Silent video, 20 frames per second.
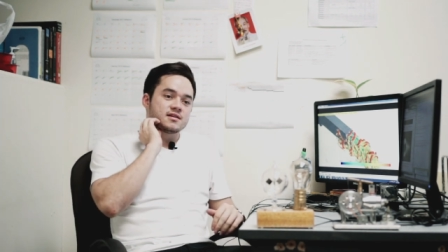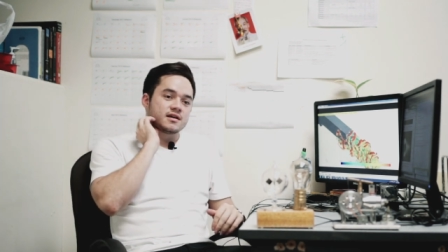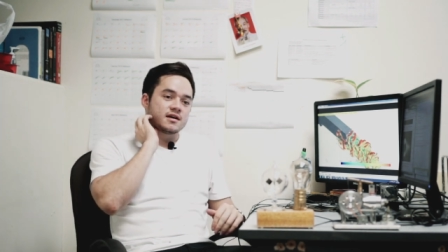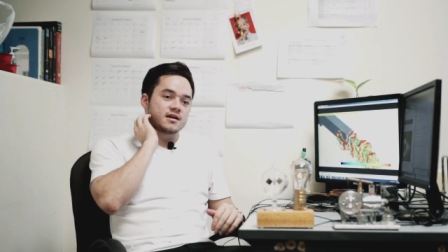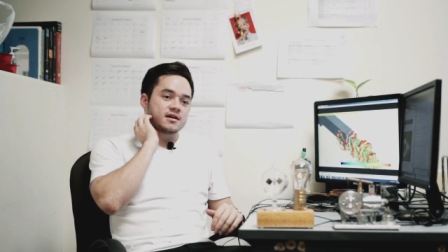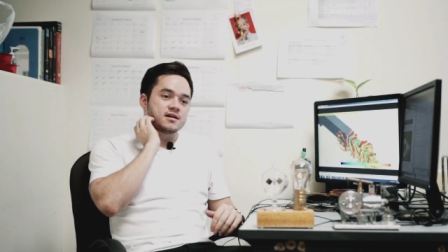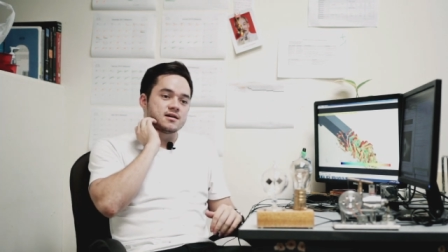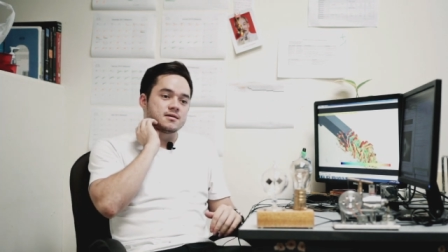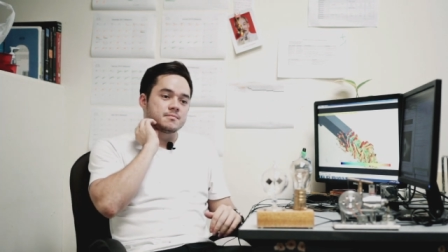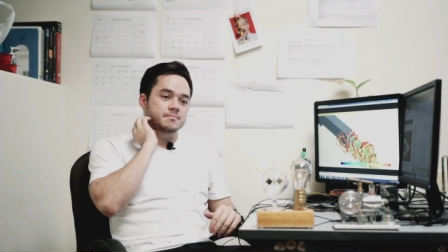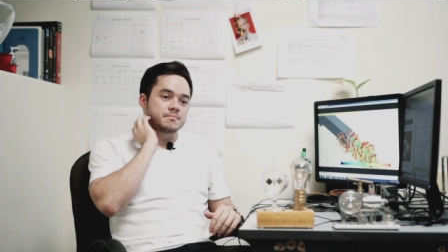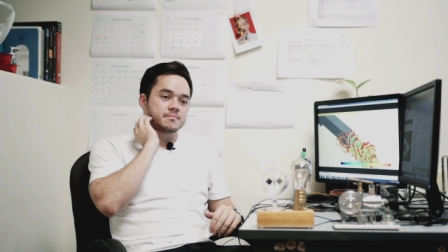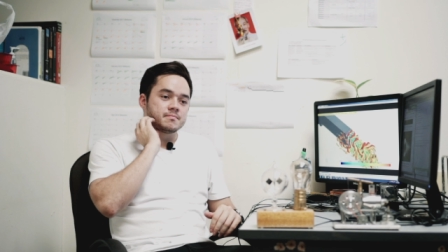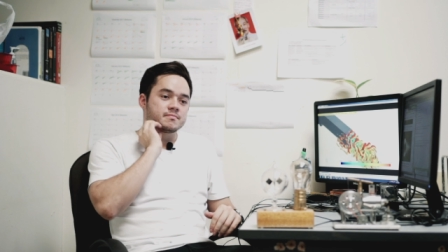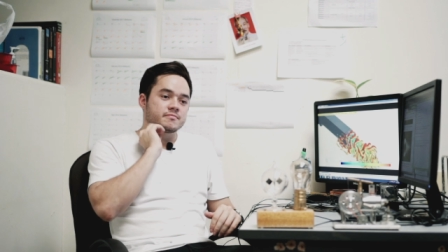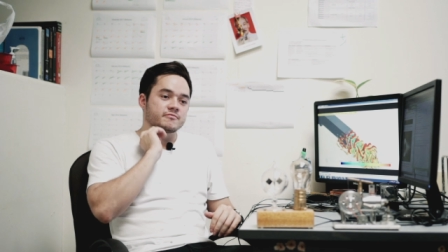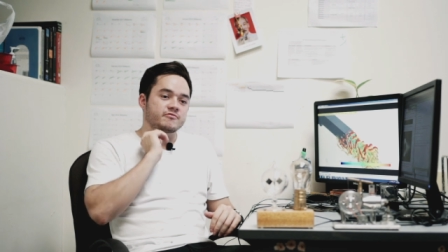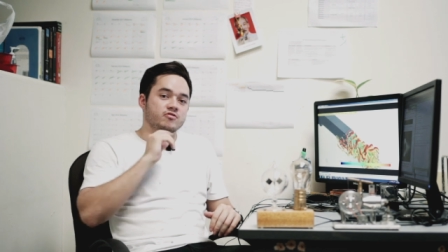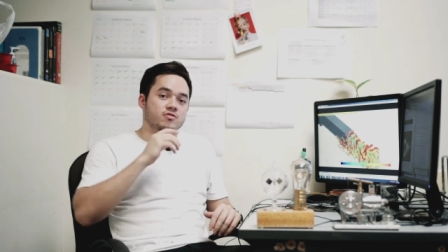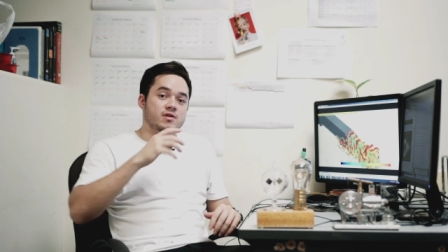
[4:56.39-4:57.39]
um,
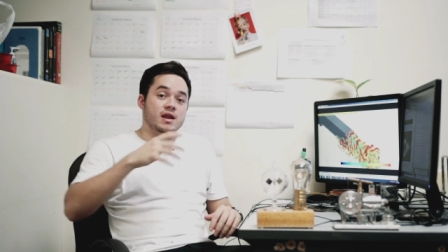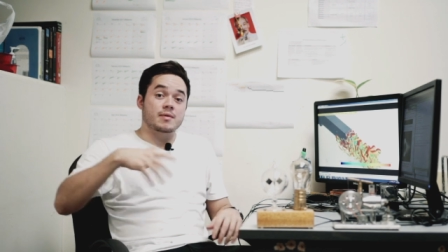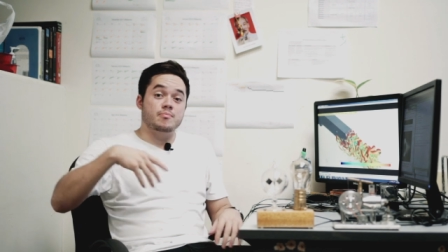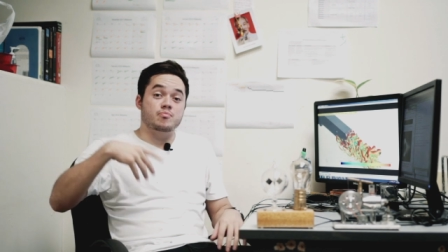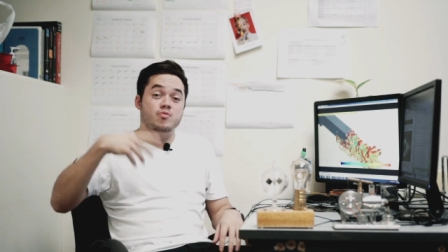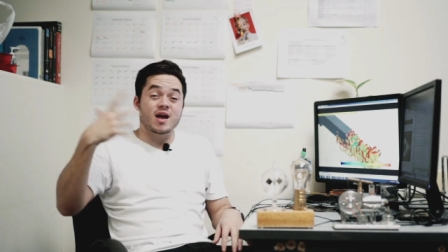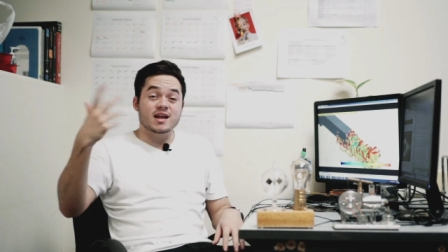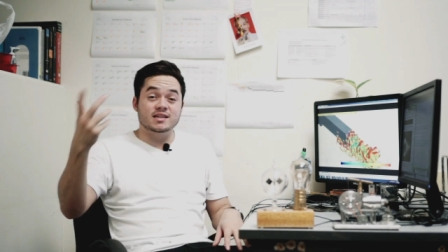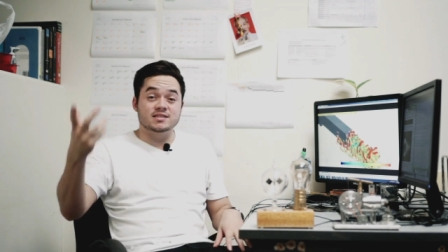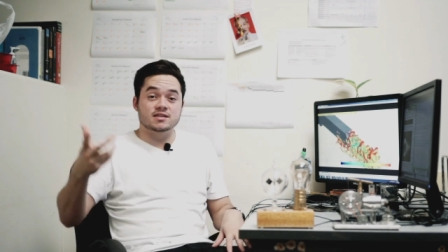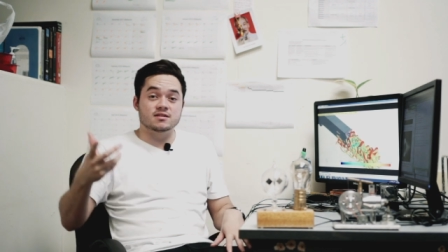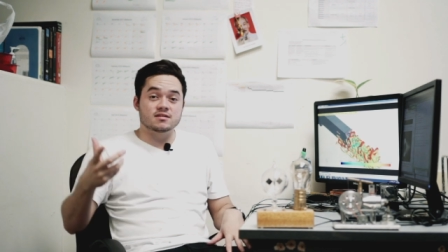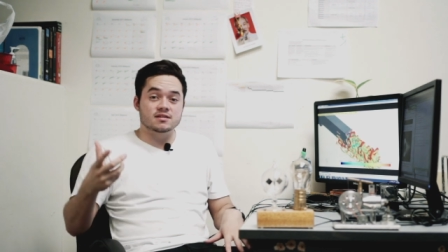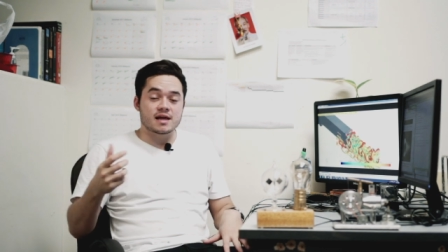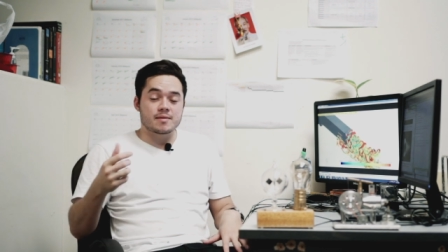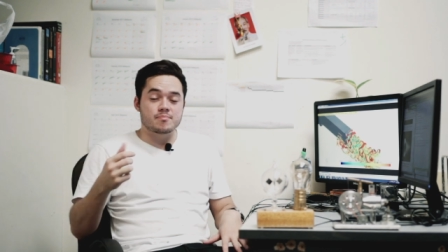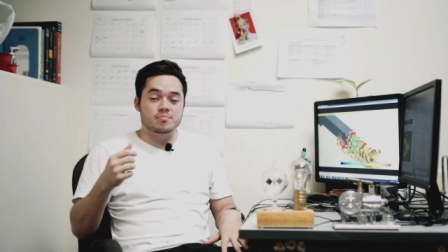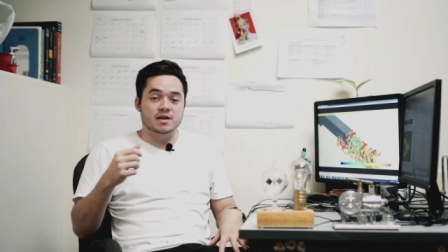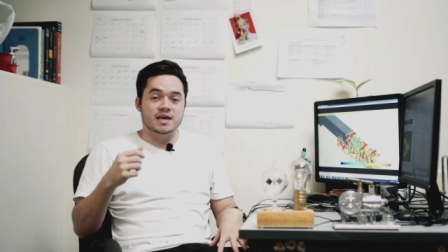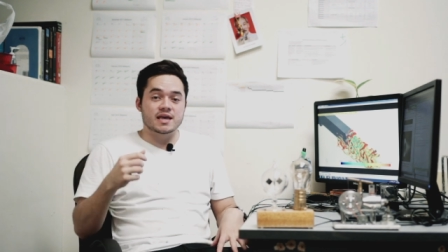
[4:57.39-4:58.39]
for like practical
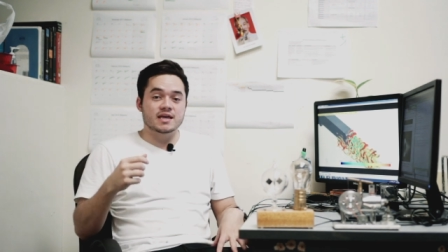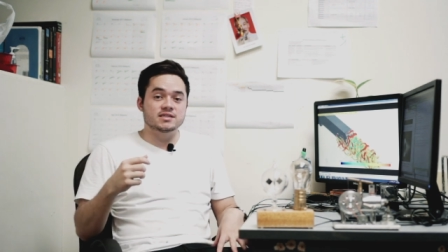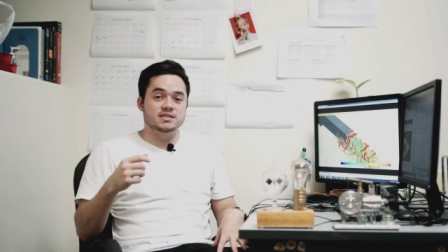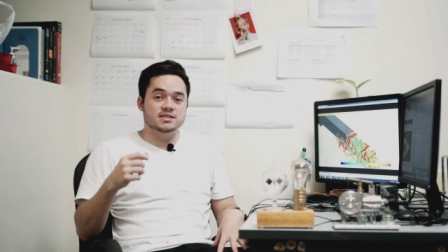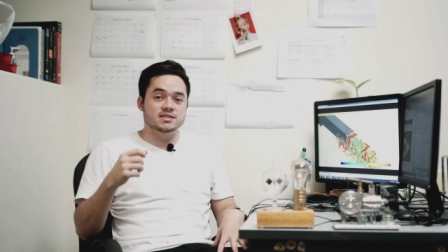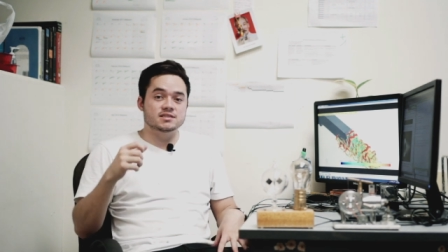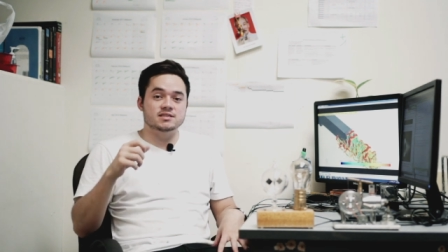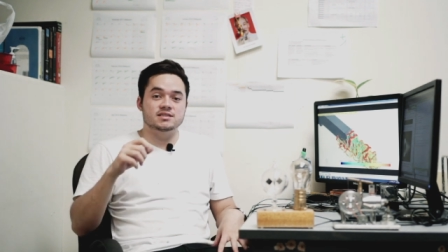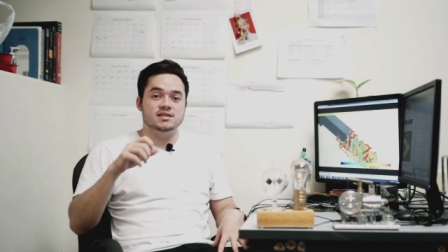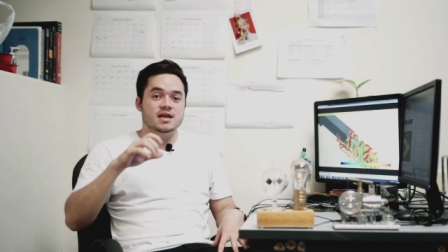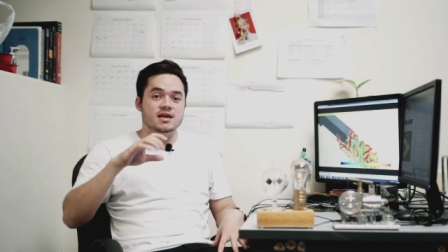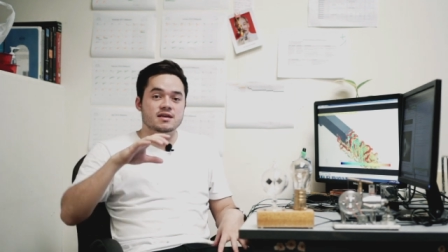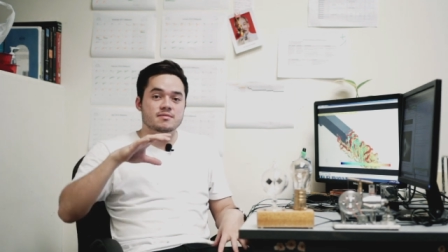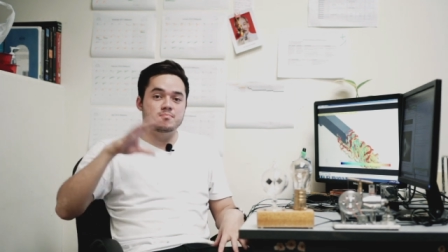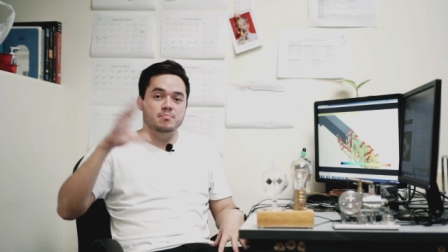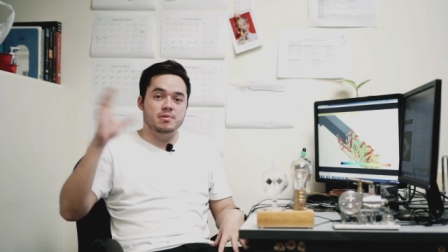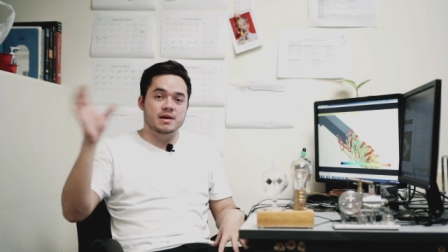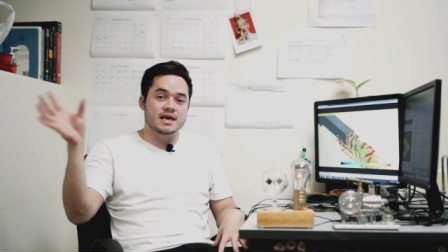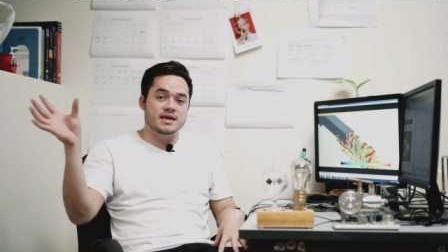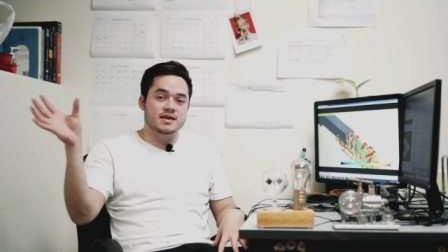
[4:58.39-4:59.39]
applications
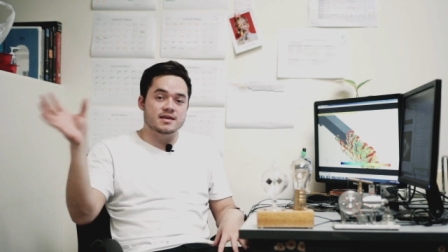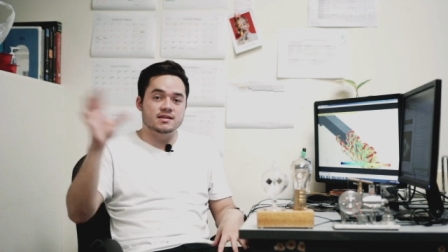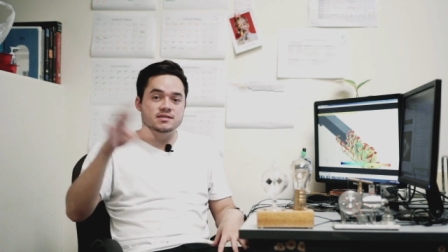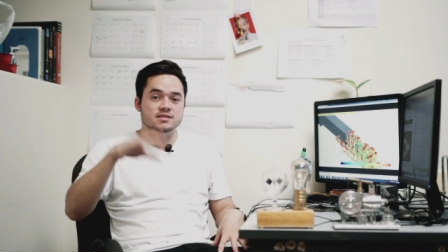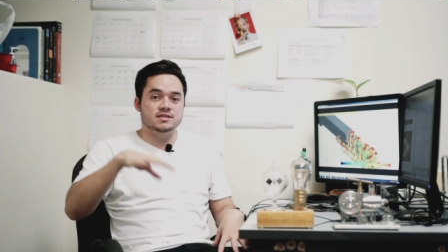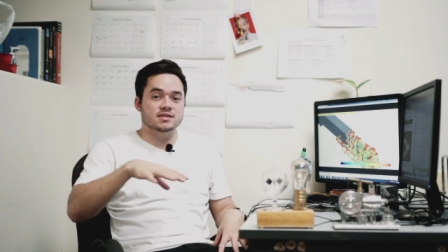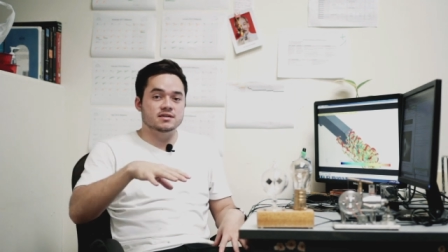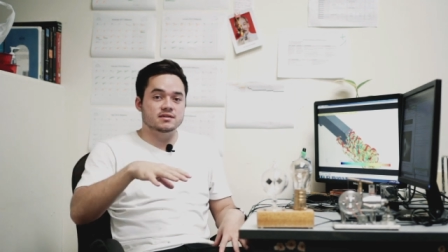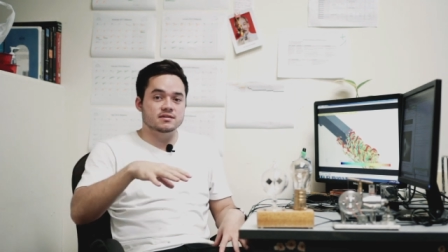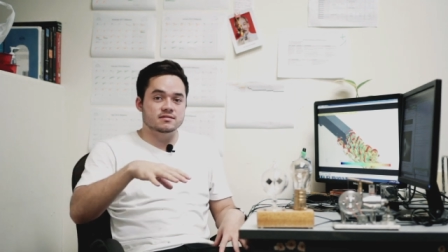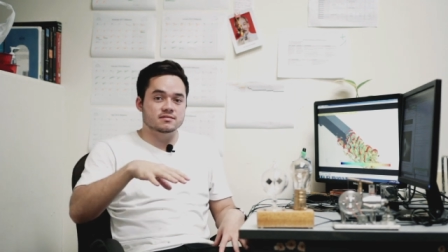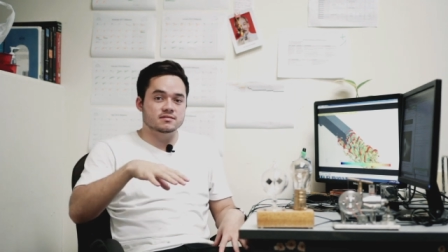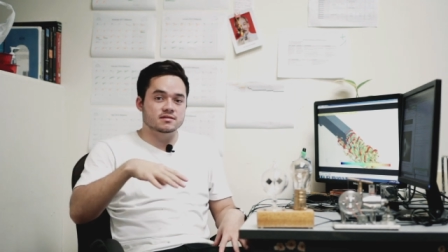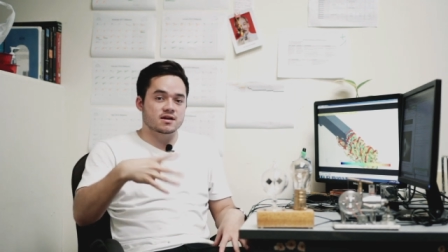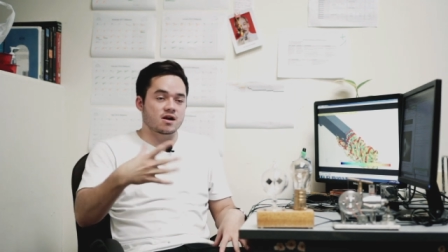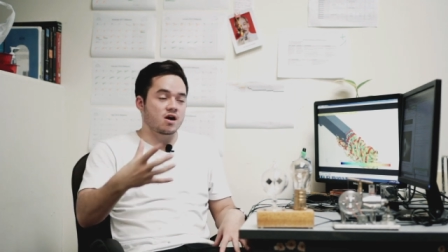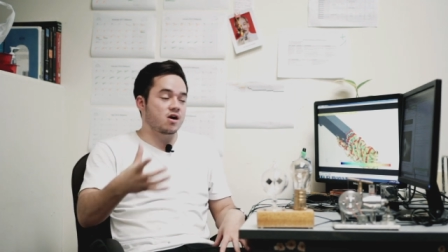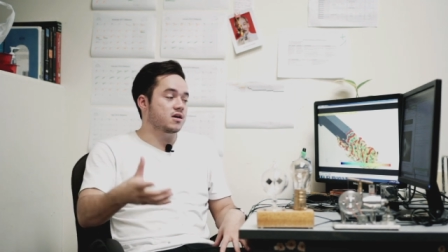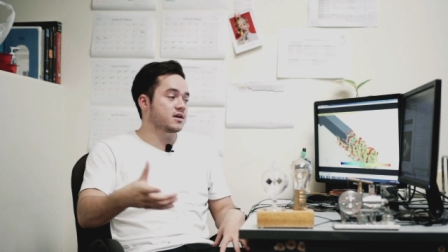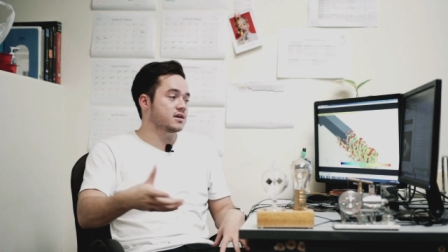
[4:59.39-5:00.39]
like planes and
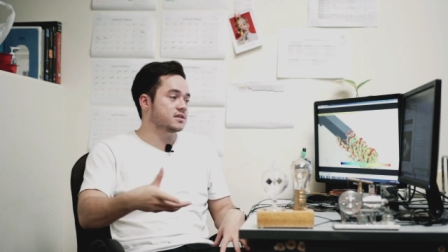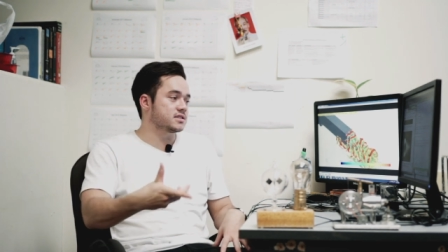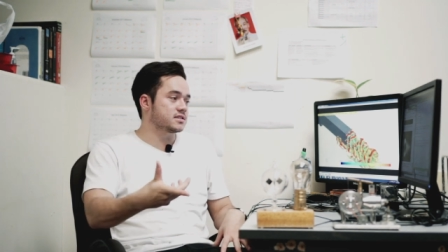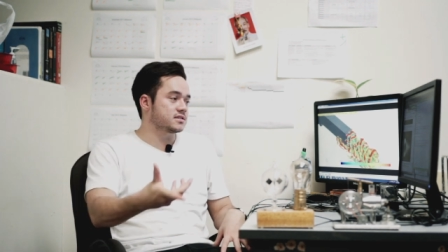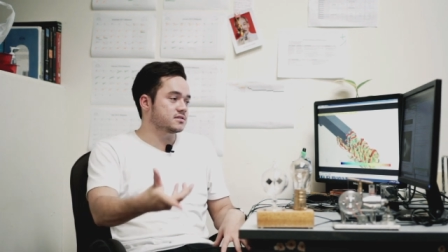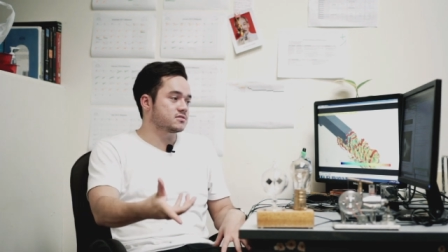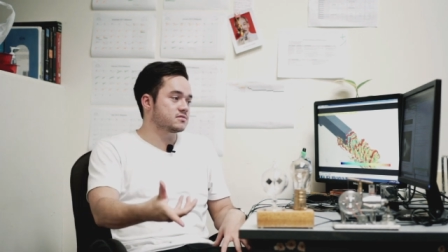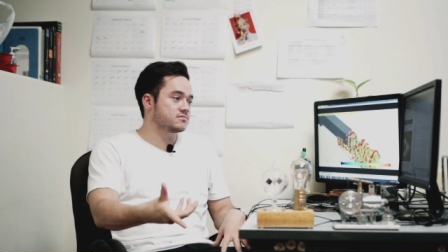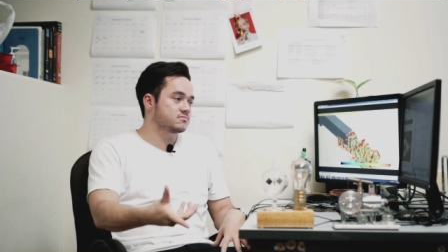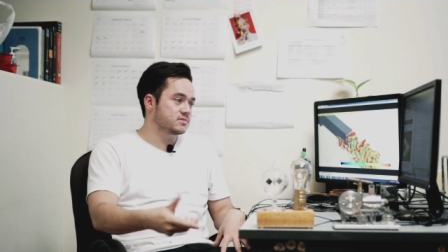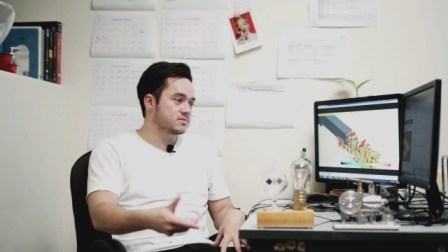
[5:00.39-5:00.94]
cars and